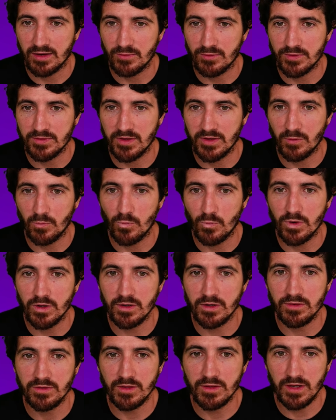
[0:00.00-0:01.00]
We say, what
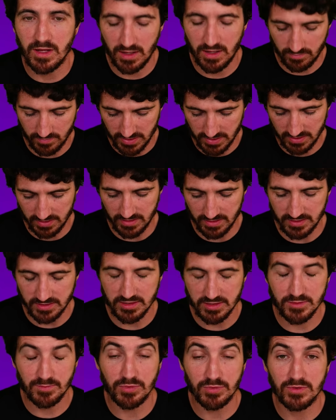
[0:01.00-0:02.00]
are the name? Let's
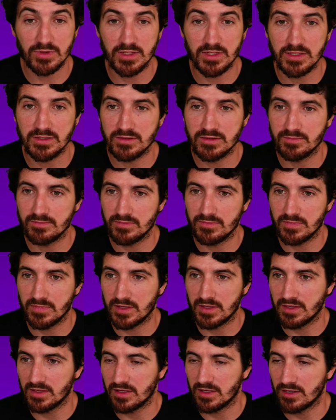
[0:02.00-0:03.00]
just put this
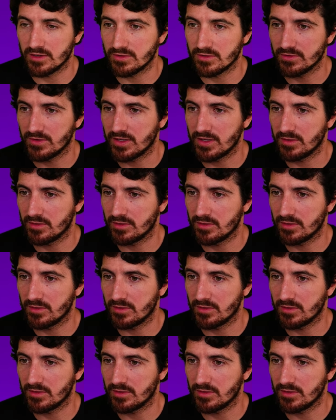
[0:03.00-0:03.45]
in here, right?